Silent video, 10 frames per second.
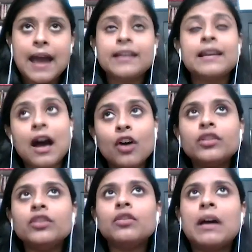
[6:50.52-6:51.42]
And now,
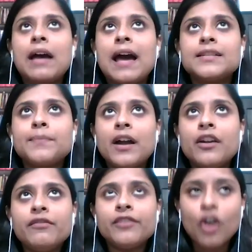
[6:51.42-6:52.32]
as
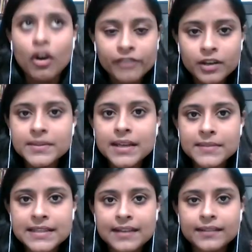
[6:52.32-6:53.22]
part of law firms,
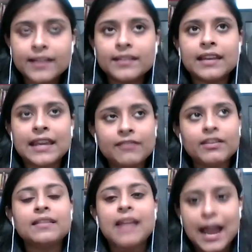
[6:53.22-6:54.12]
I'm seeing that
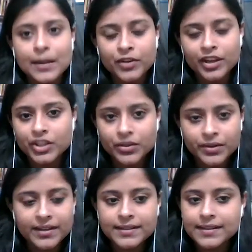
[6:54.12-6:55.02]
even that
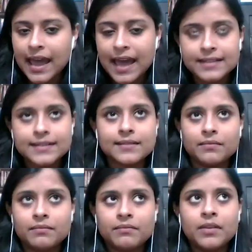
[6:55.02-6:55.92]
prejudice has,
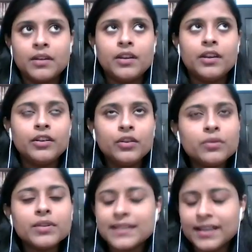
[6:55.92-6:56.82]

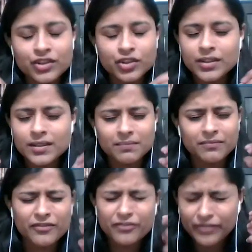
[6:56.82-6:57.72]
you could say, it's just
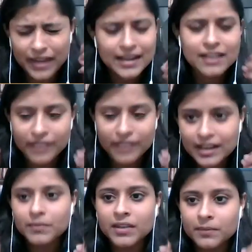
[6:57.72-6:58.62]
very,
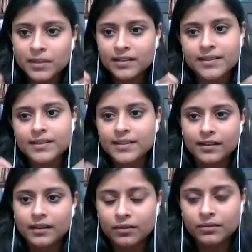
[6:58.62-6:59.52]
very minimalistic
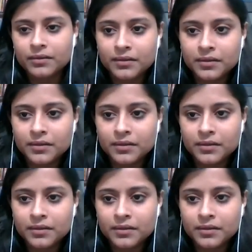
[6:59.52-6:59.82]
now.